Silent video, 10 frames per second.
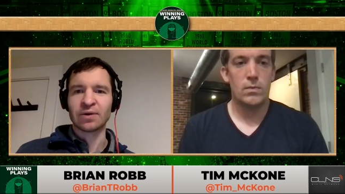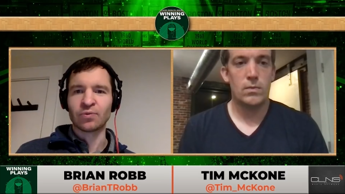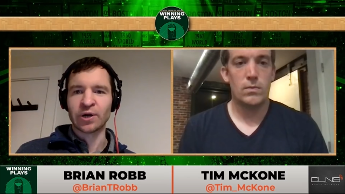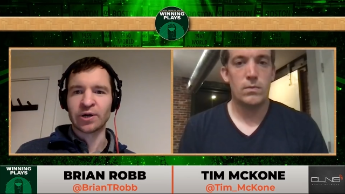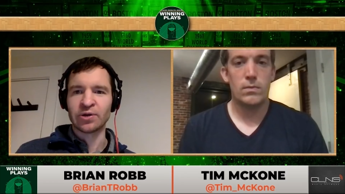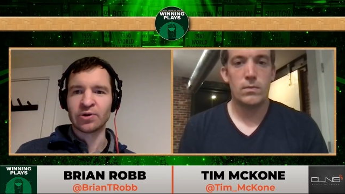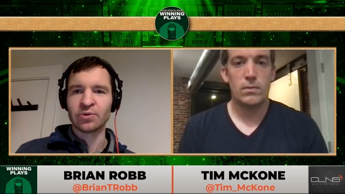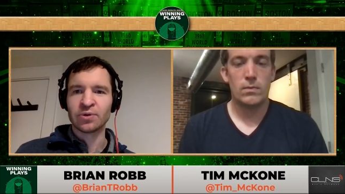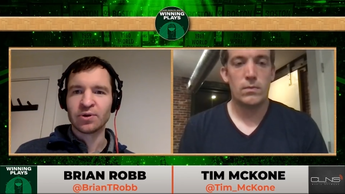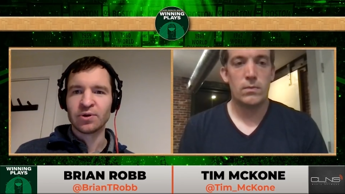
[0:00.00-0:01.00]
Speaker 1: like where do
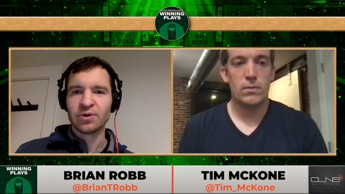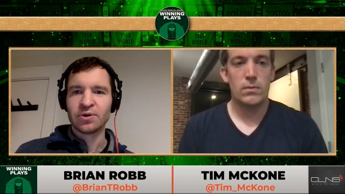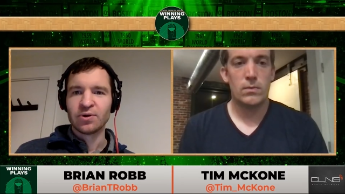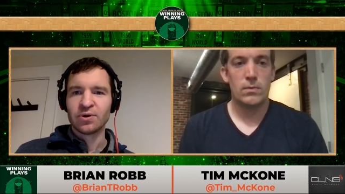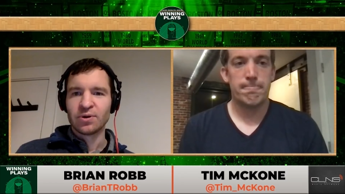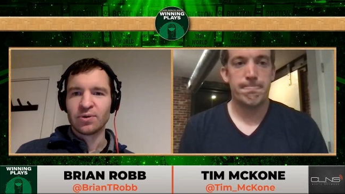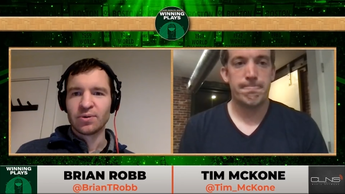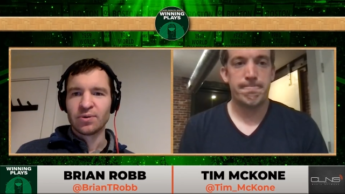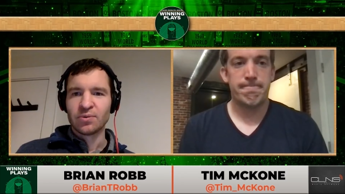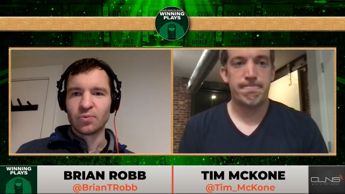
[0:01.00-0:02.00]
you
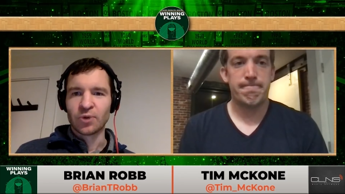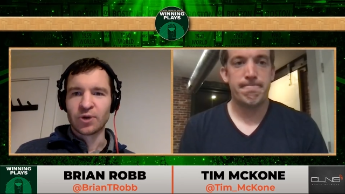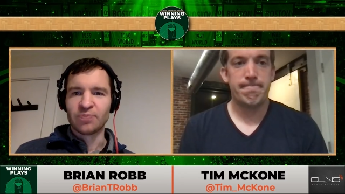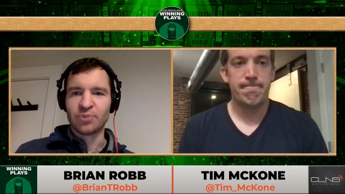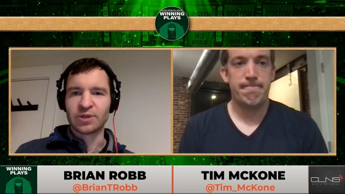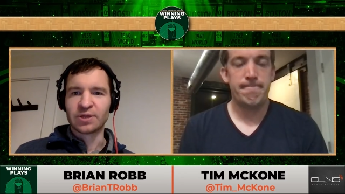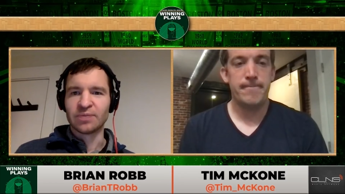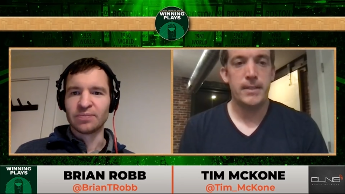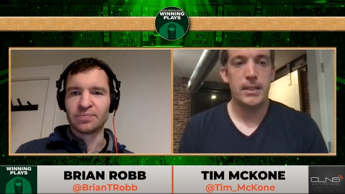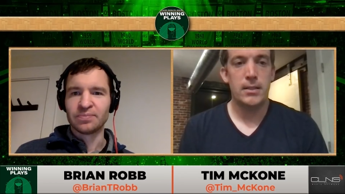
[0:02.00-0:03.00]
where do you put
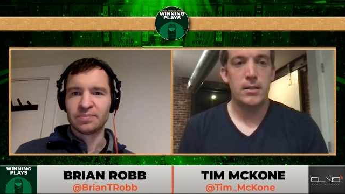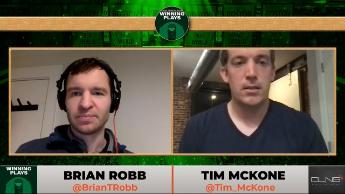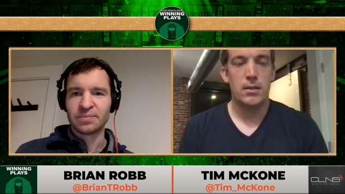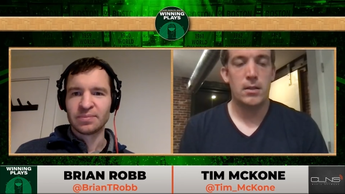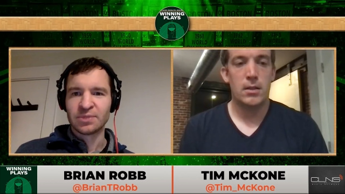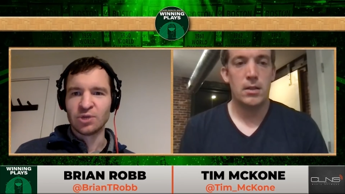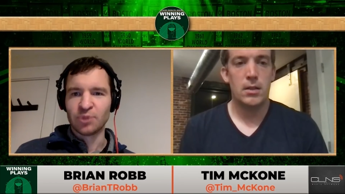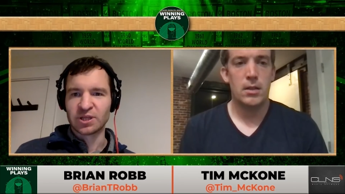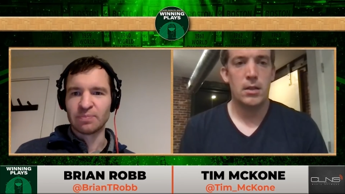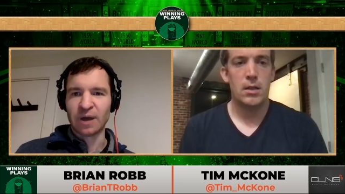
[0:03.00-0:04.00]
them? Do you
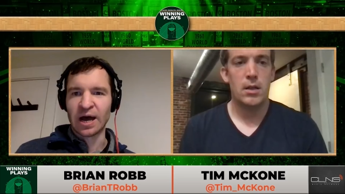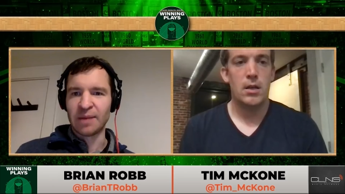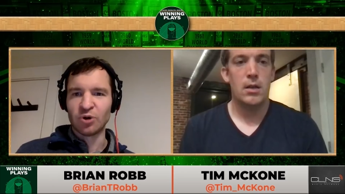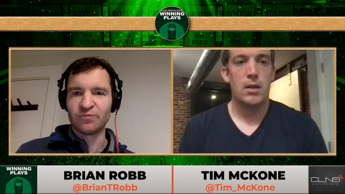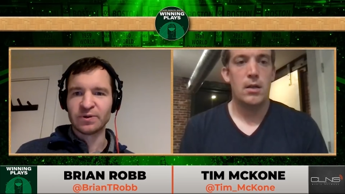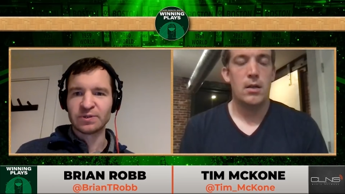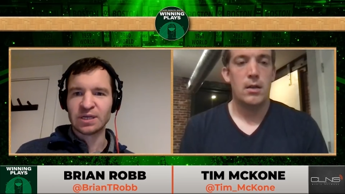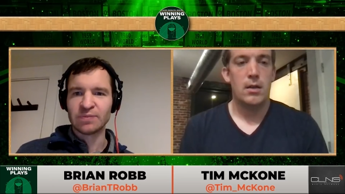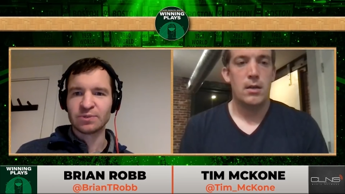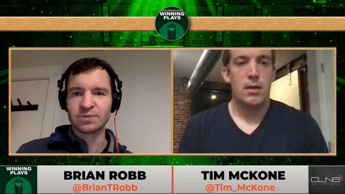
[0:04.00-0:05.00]
put them behind both those
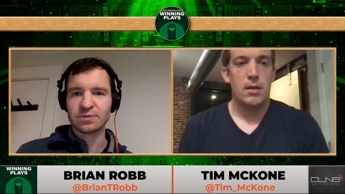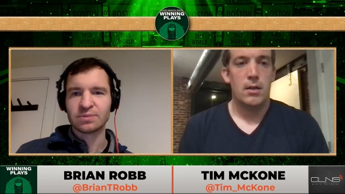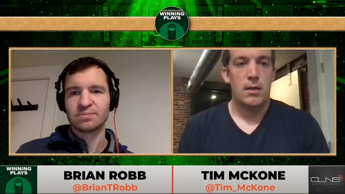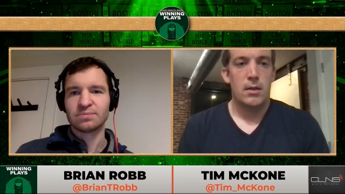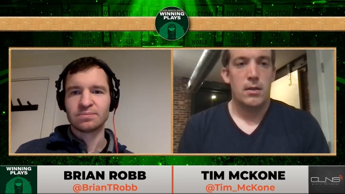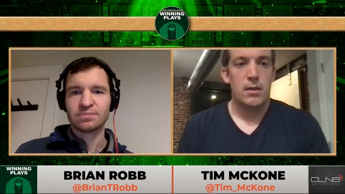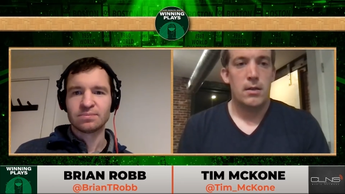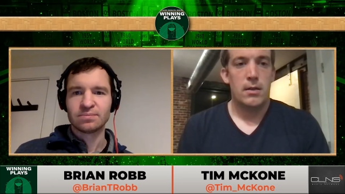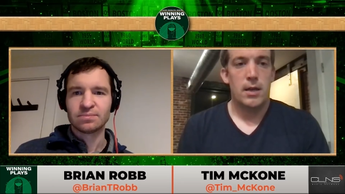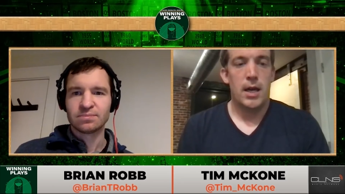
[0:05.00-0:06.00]
teams?
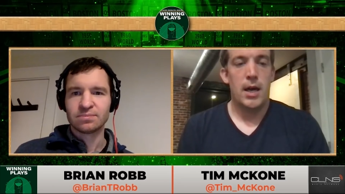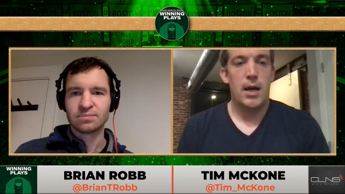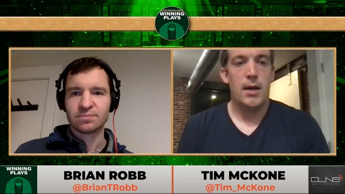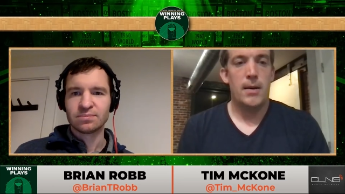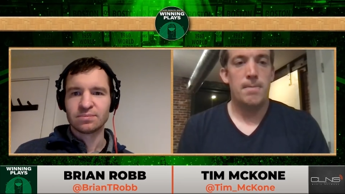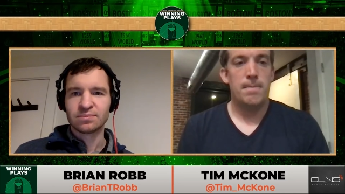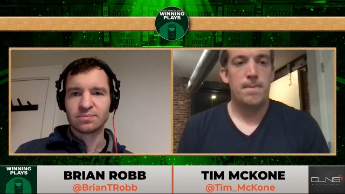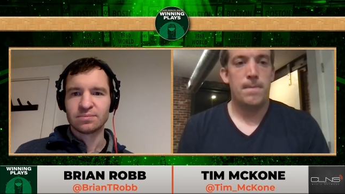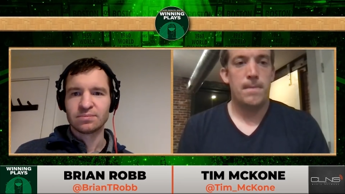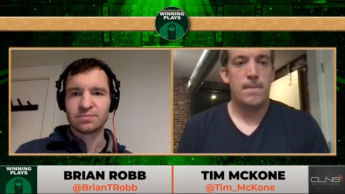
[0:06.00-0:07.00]
Speaker 2: Um,
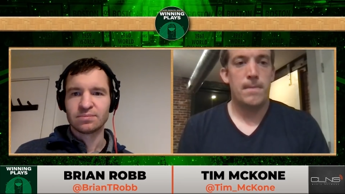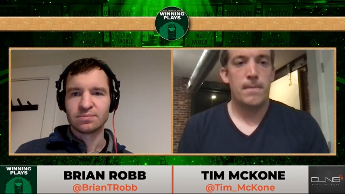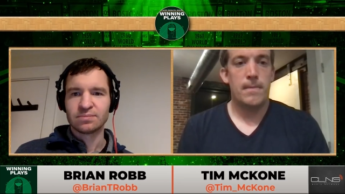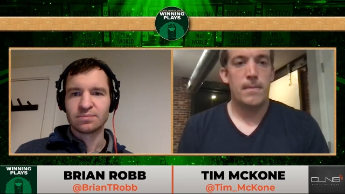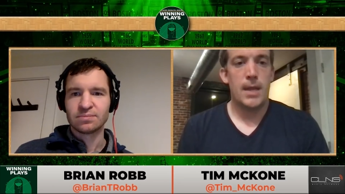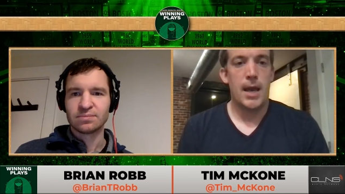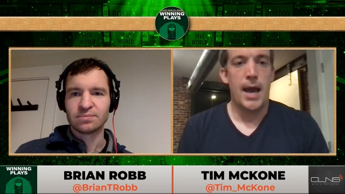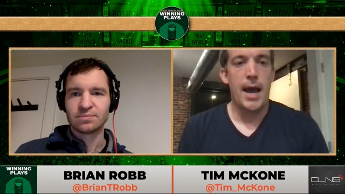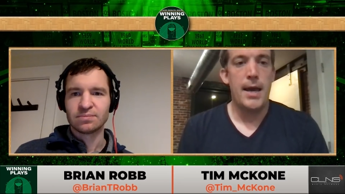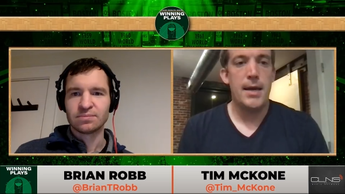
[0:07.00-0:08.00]

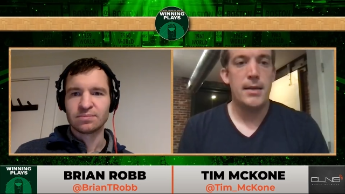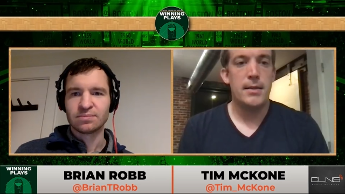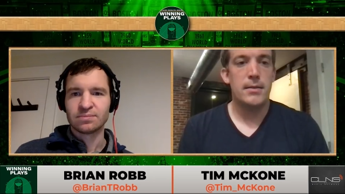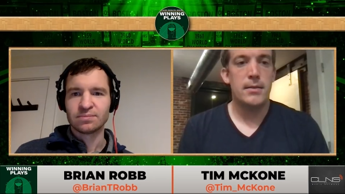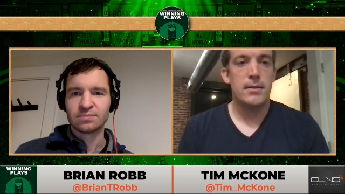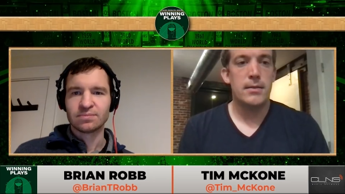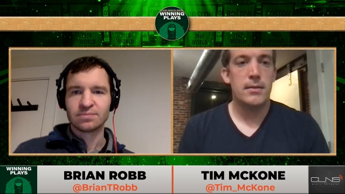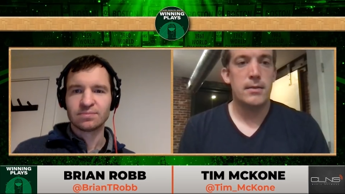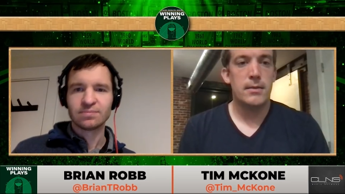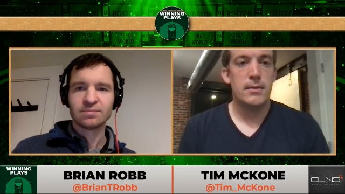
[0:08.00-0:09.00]
I
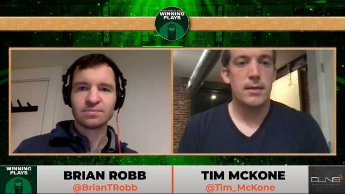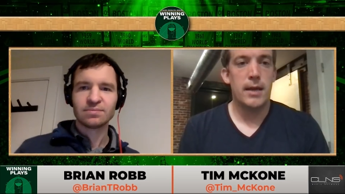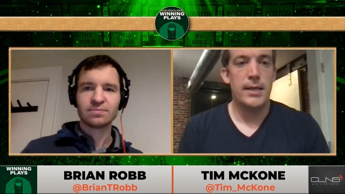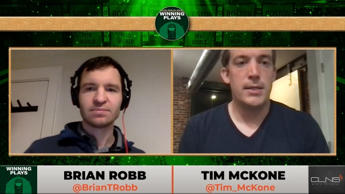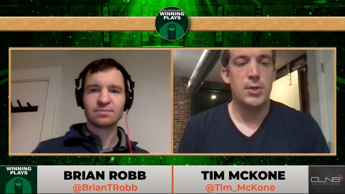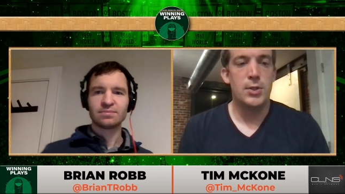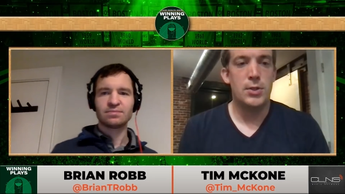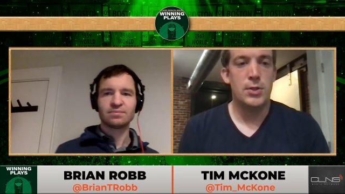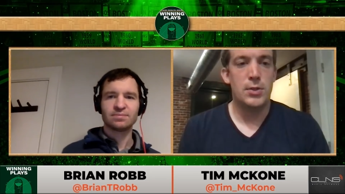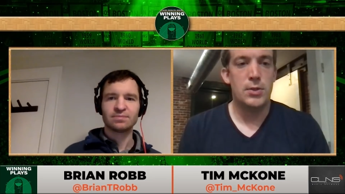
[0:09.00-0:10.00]
I
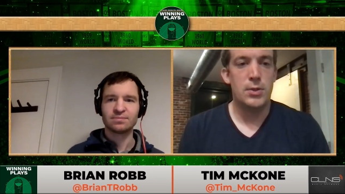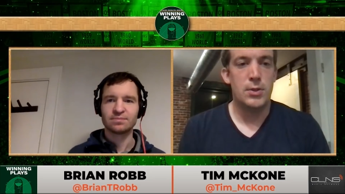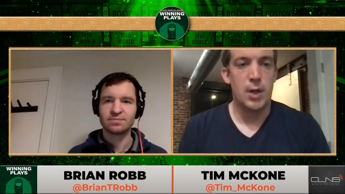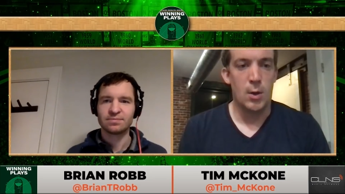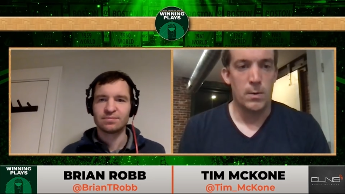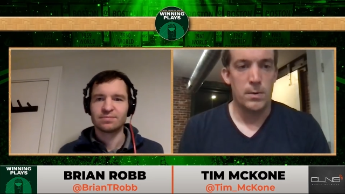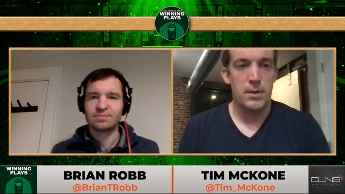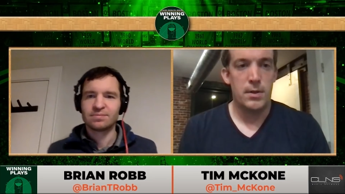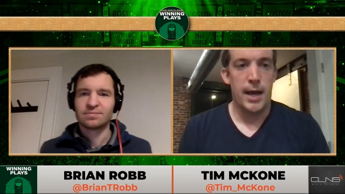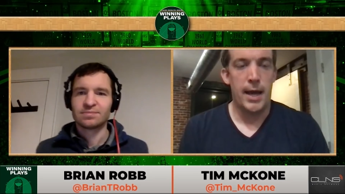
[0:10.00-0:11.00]
don't.
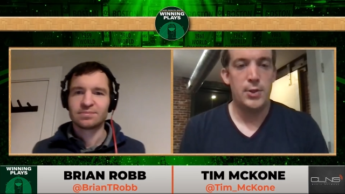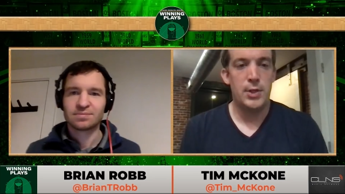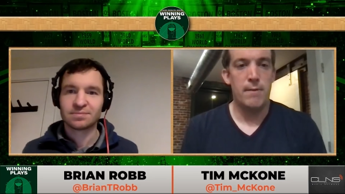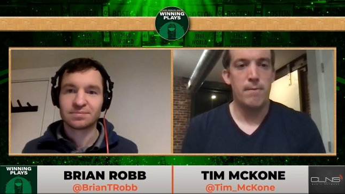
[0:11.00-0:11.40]
I actually have